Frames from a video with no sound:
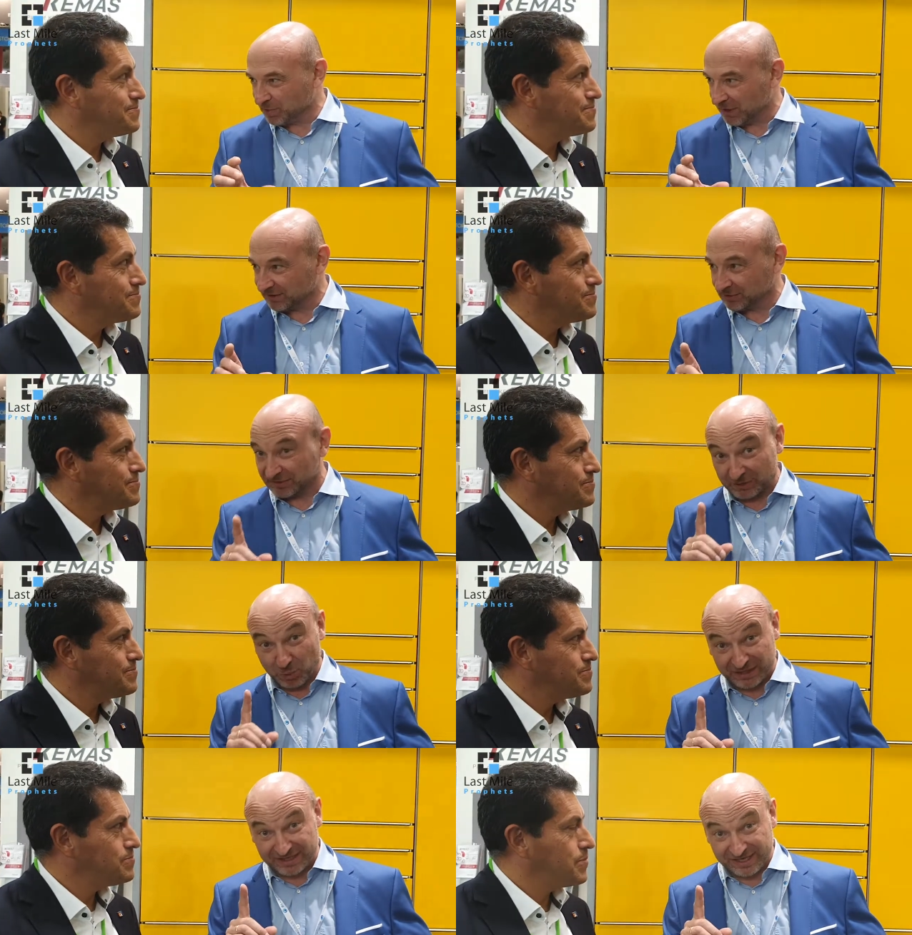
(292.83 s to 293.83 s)
Speaker 1: parcels in
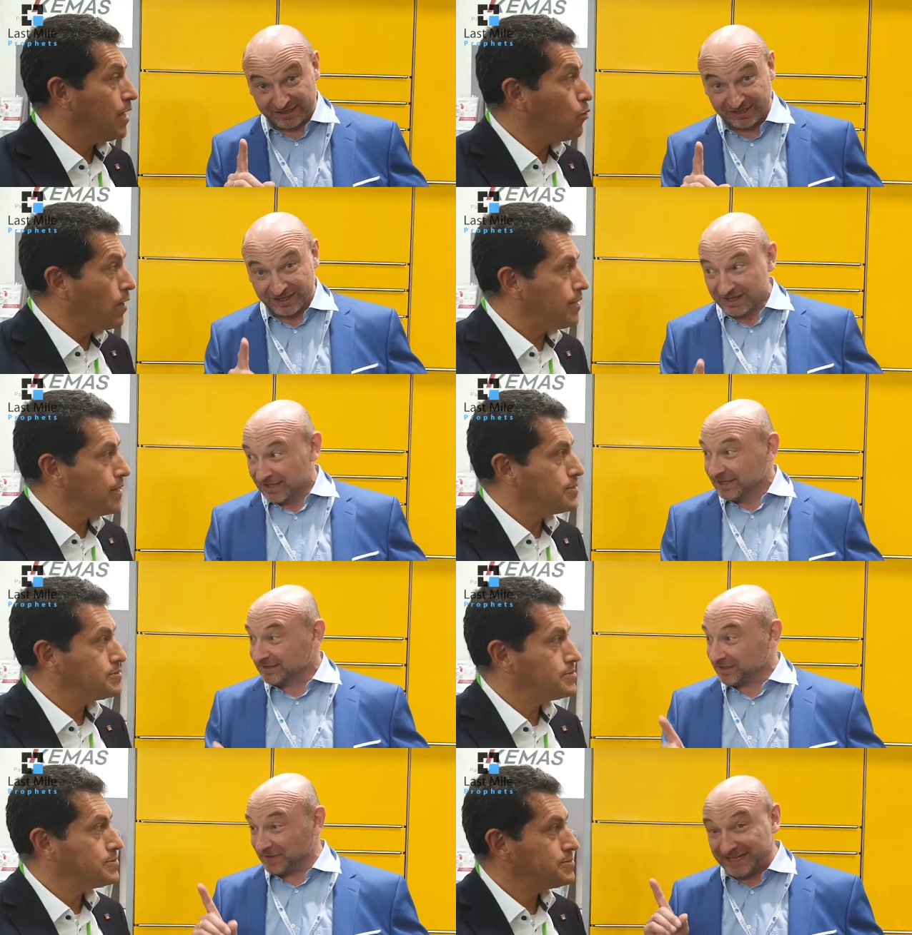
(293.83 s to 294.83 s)
one day. In one day.
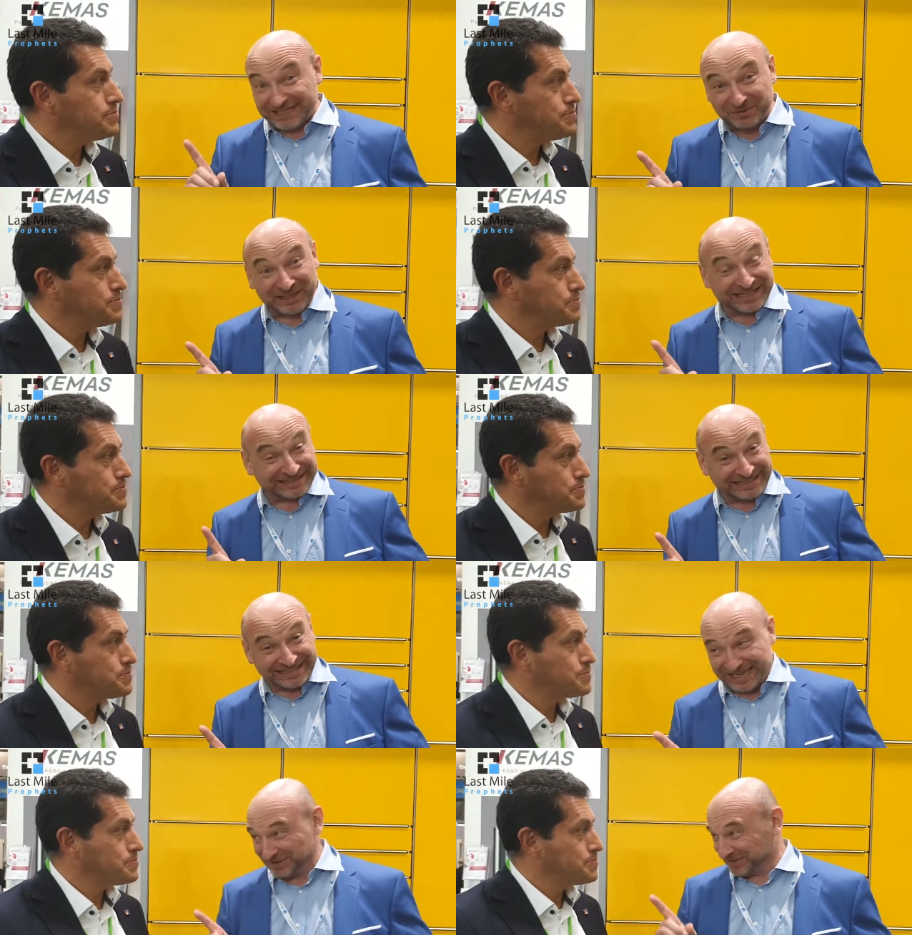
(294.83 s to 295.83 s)
So if anyone has any
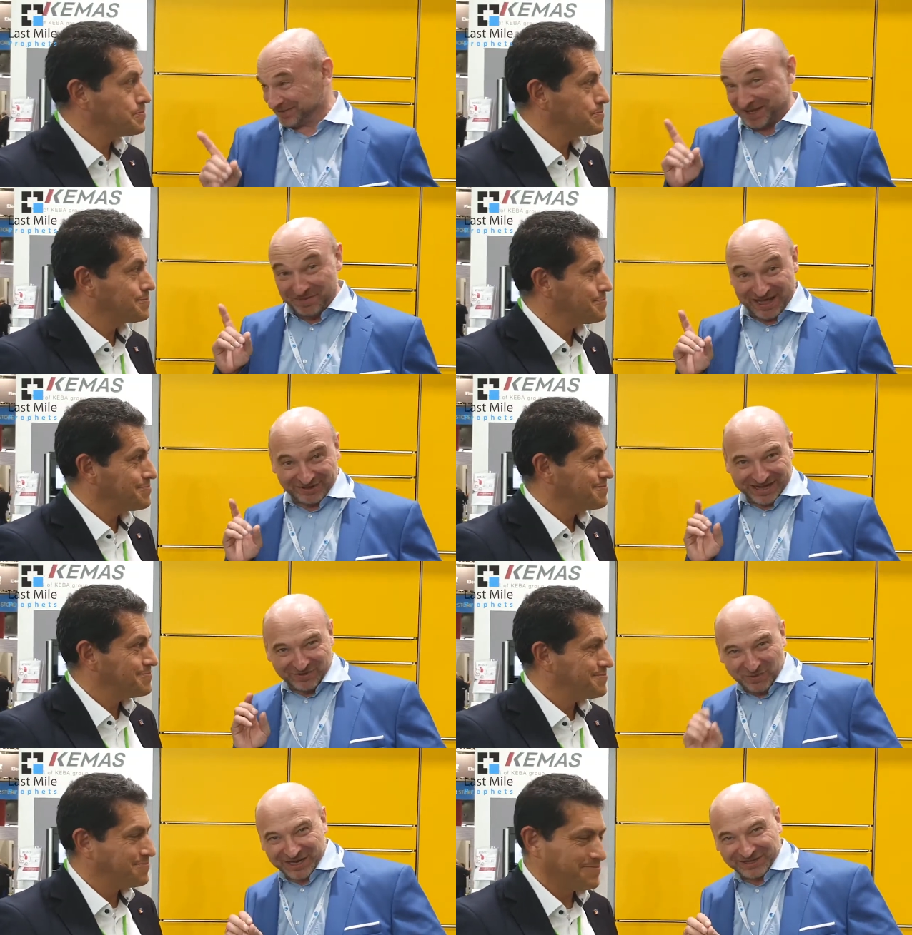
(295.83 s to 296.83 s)
doubts about
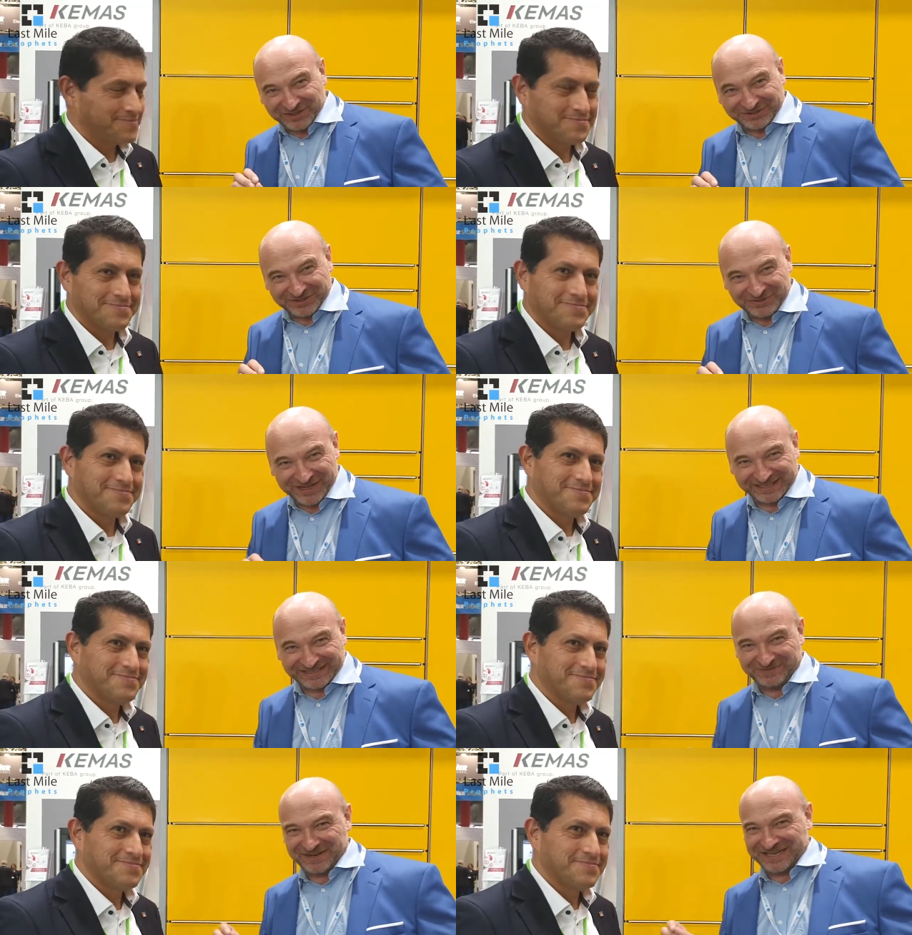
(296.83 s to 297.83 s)
why lockers are
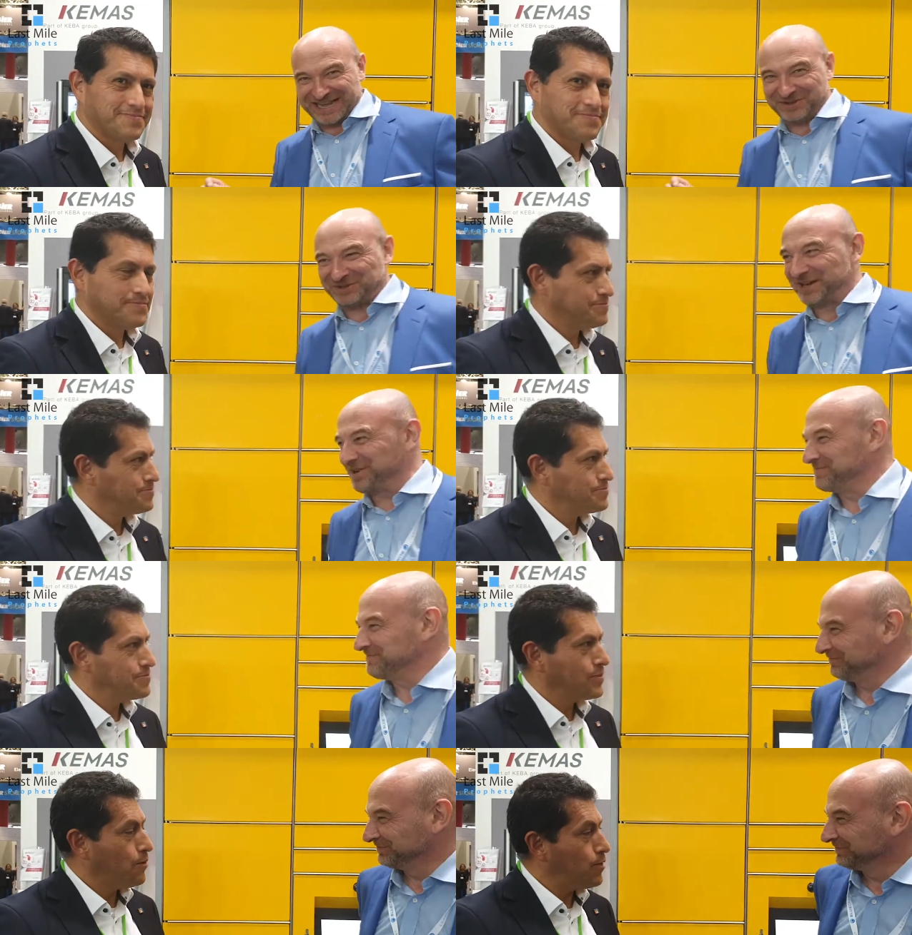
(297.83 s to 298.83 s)
effective, now you know.
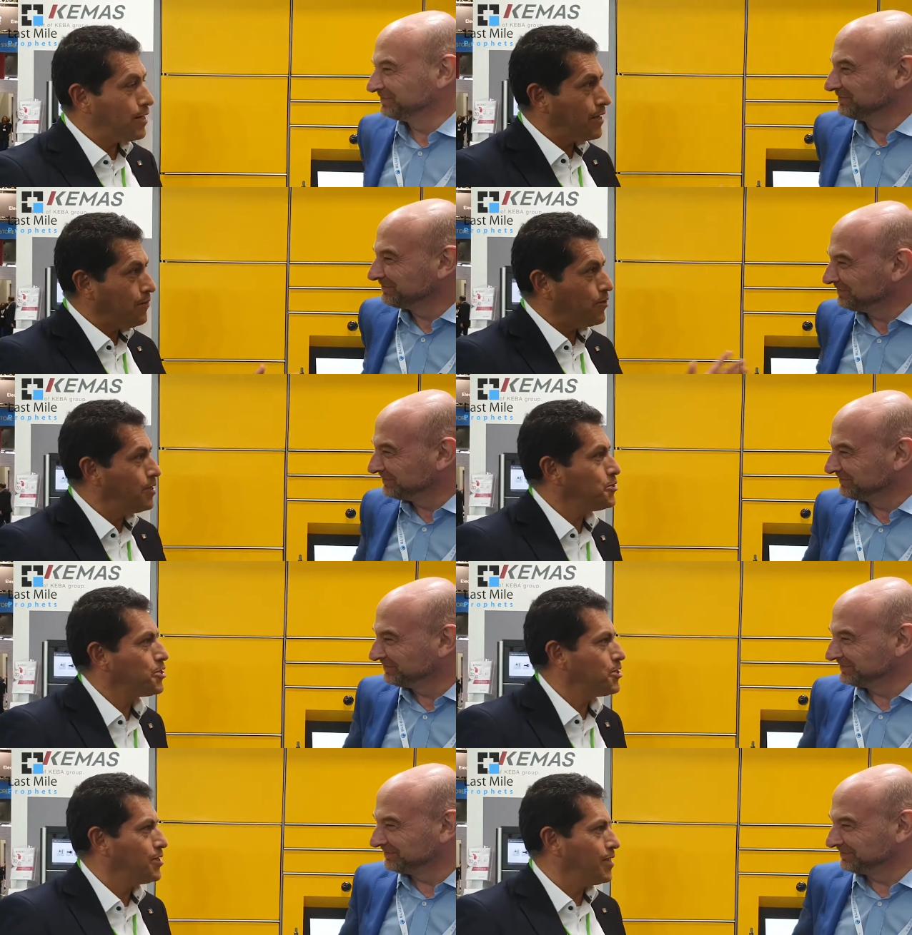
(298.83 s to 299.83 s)
Speaker 2: Well, i give you an
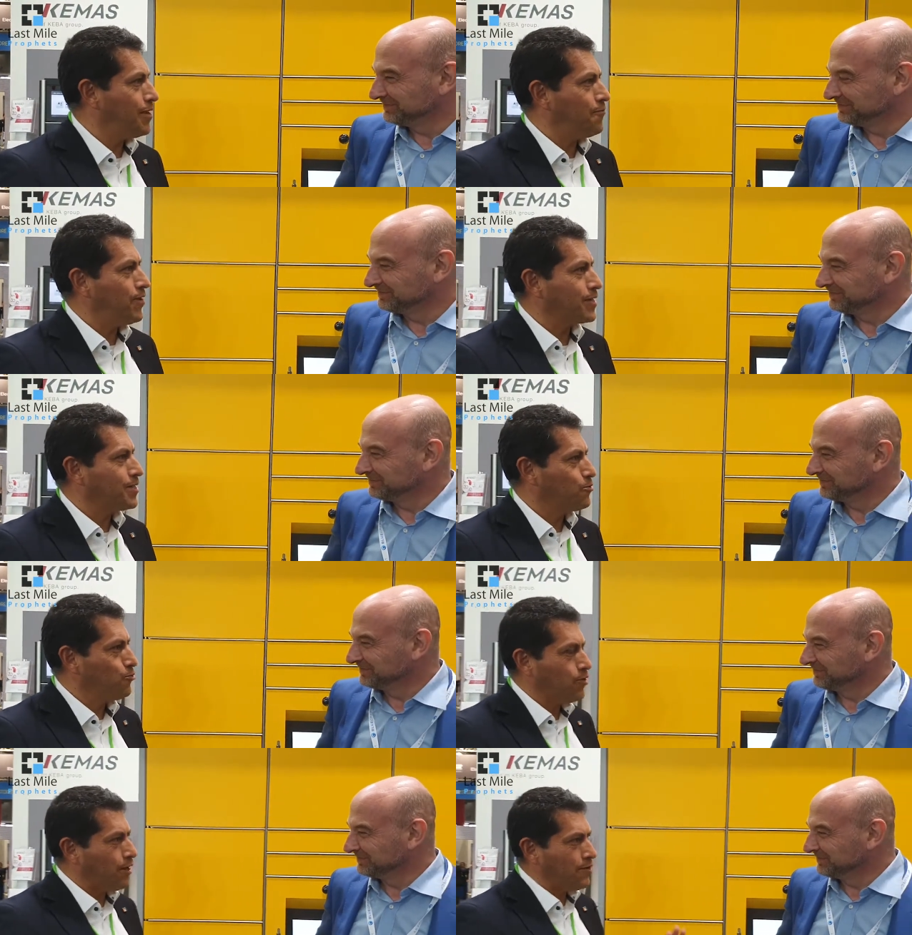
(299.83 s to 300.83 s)
interesting uh, fact. Do
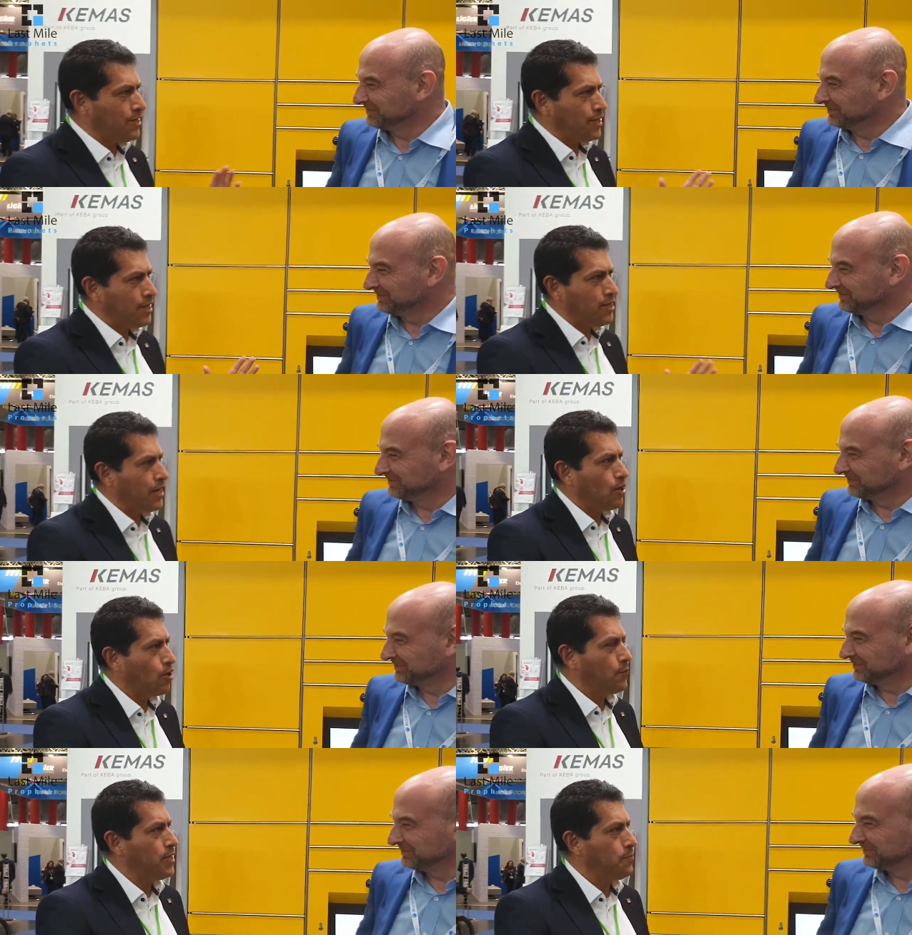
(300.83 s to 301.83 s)
you have any idea how many